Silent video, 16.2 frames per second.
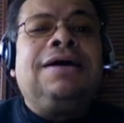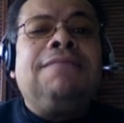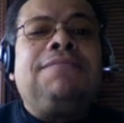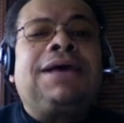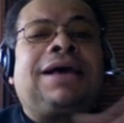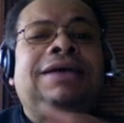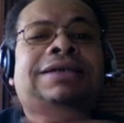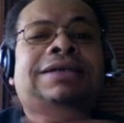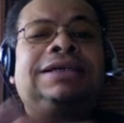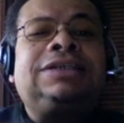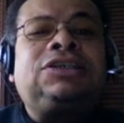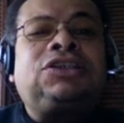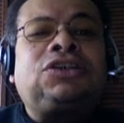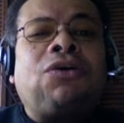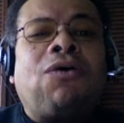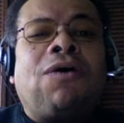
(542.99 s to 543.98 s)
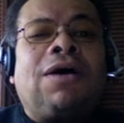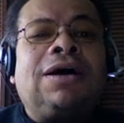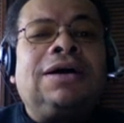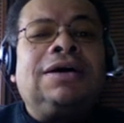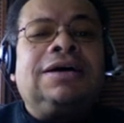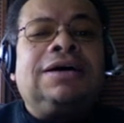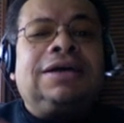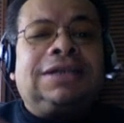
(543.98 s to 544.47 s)
because it saw
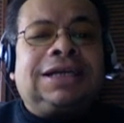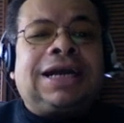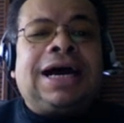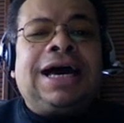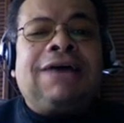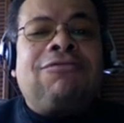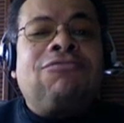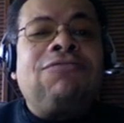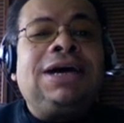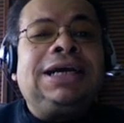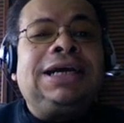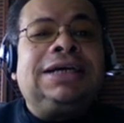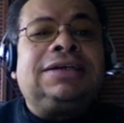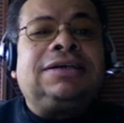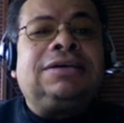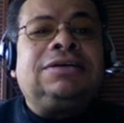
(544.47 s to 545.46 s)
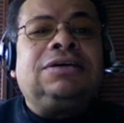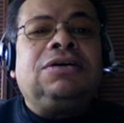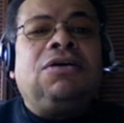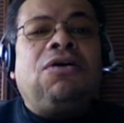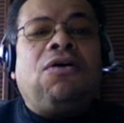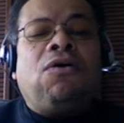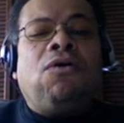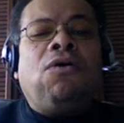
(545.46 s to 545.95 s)
that I had read it
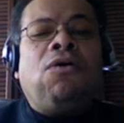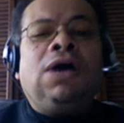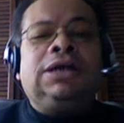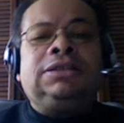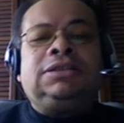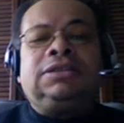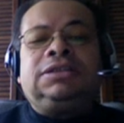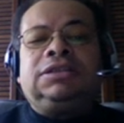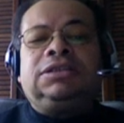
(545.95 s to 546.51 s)
on